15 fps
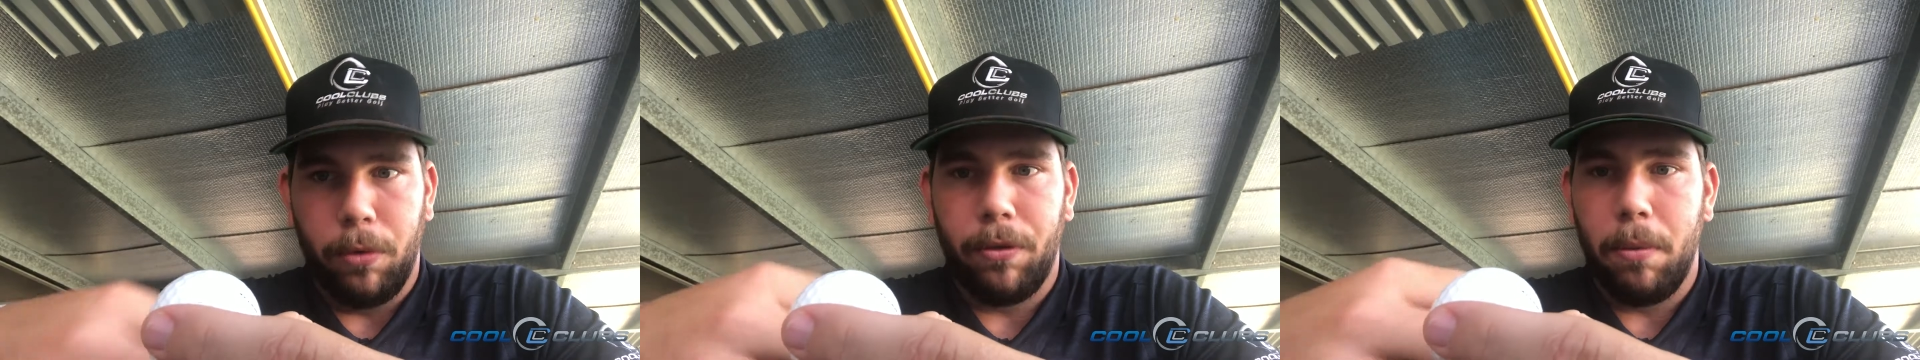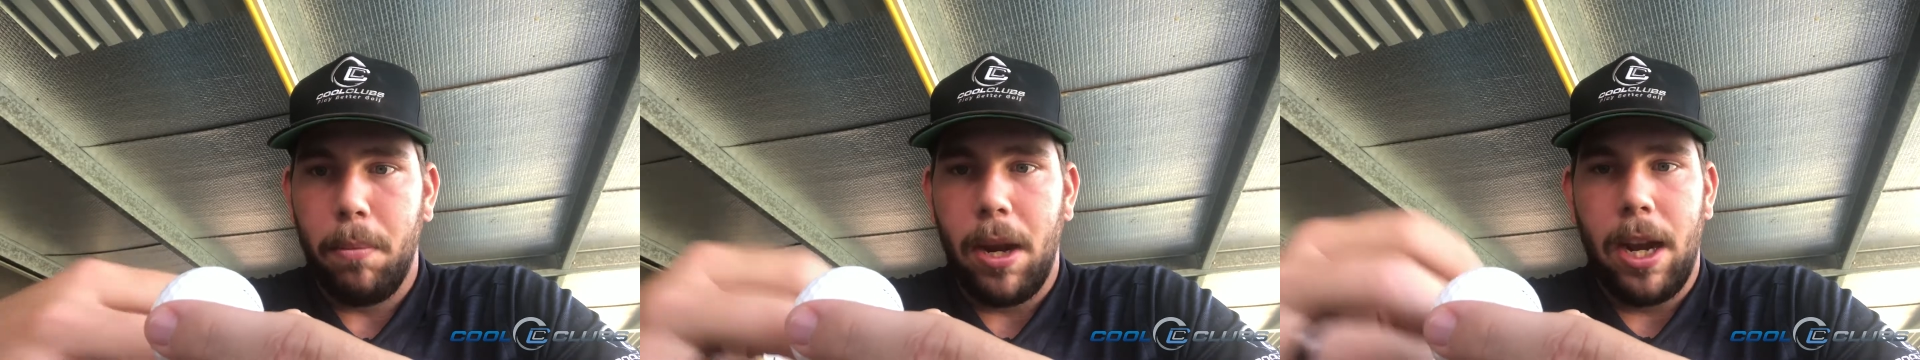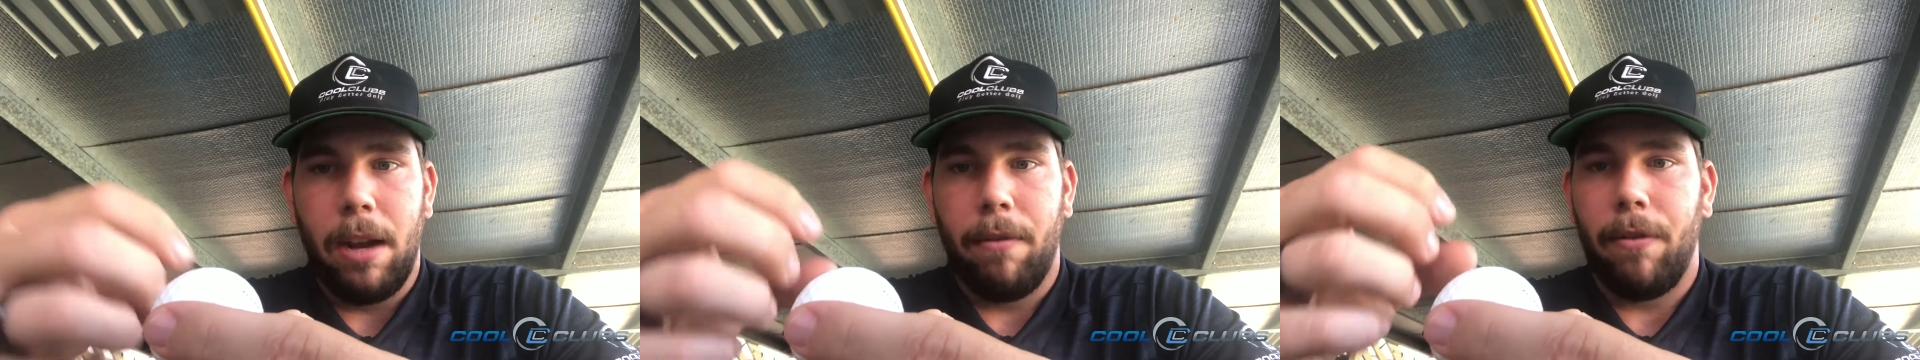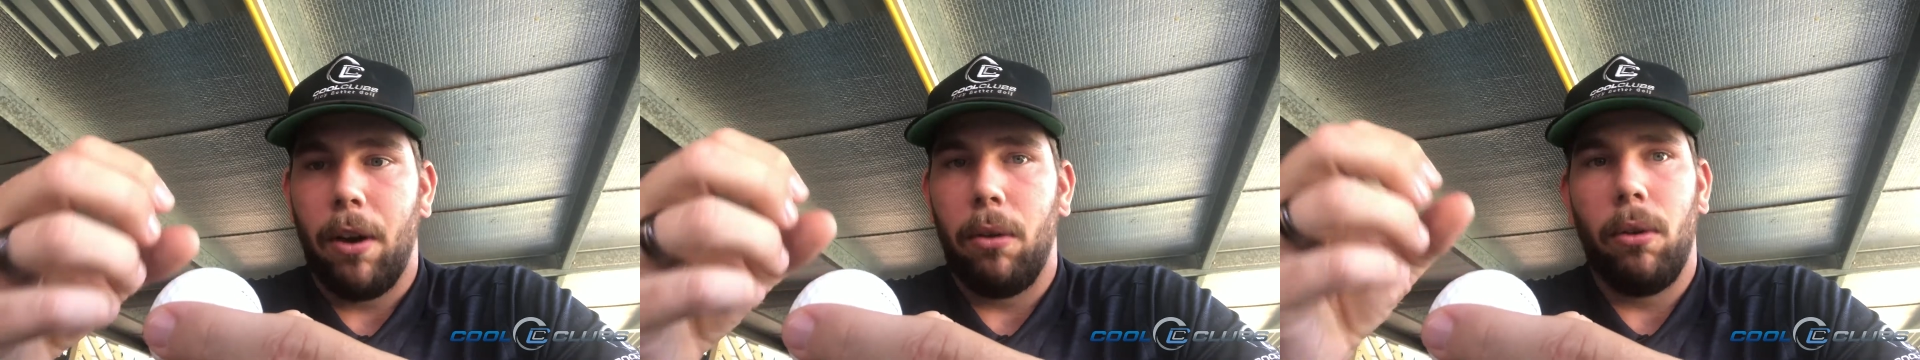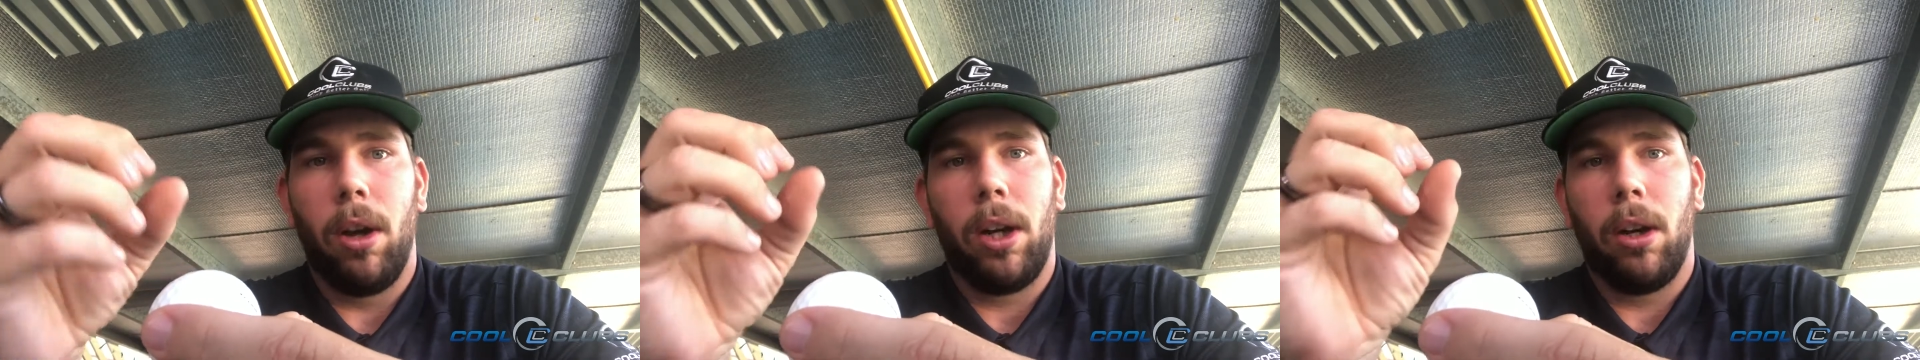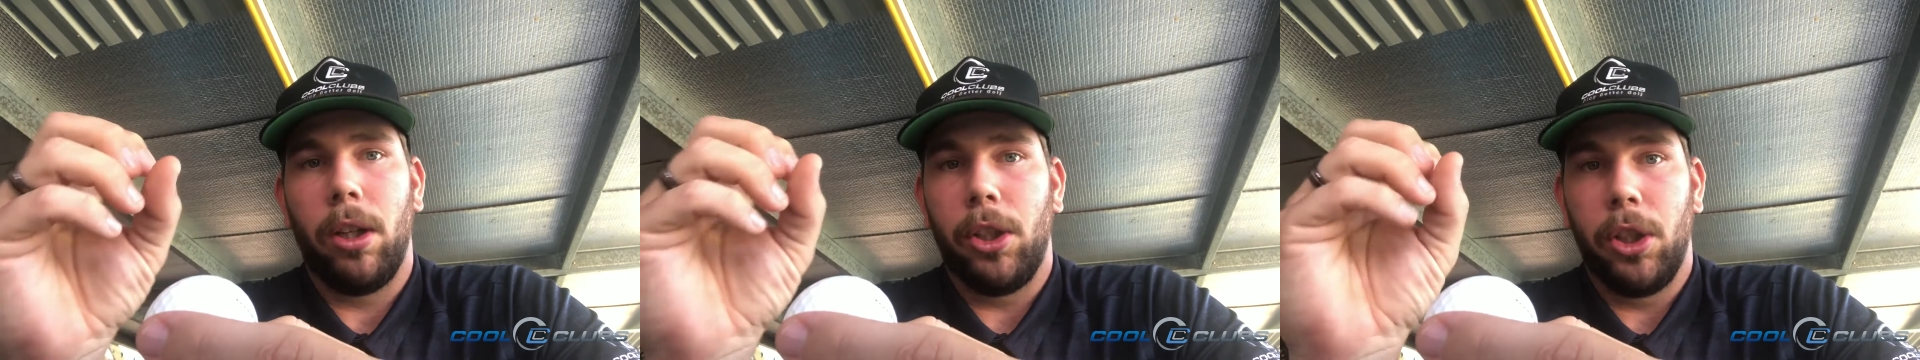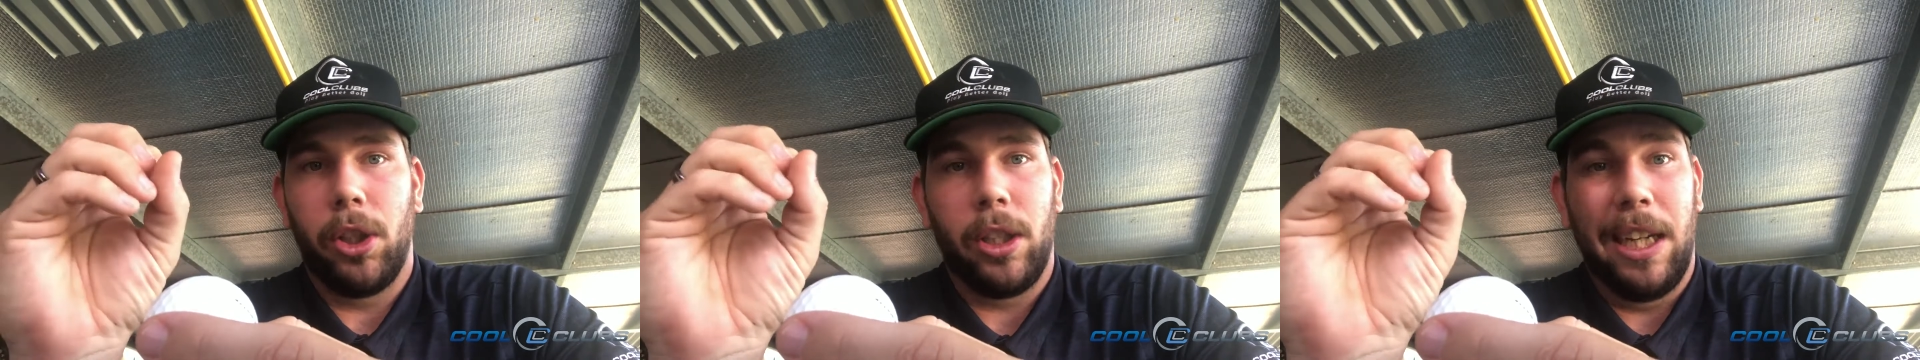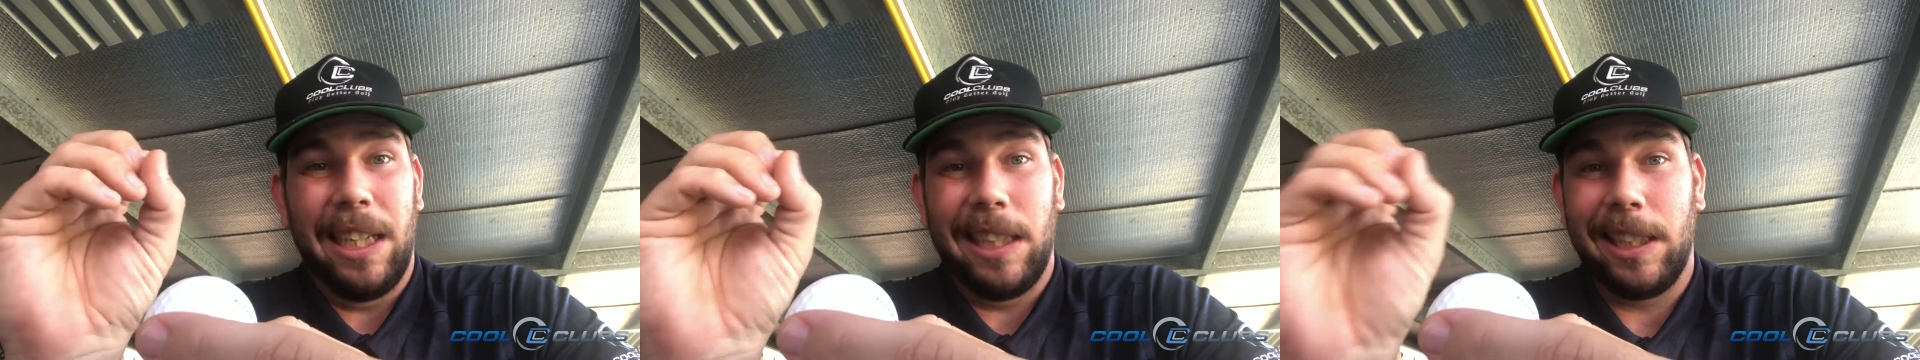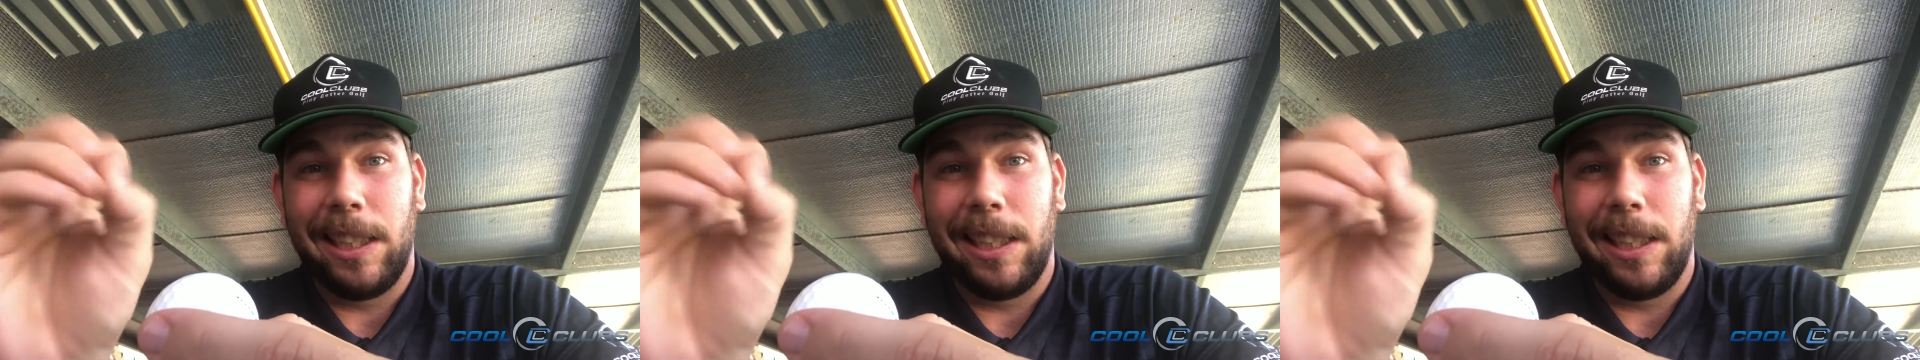for me felt like it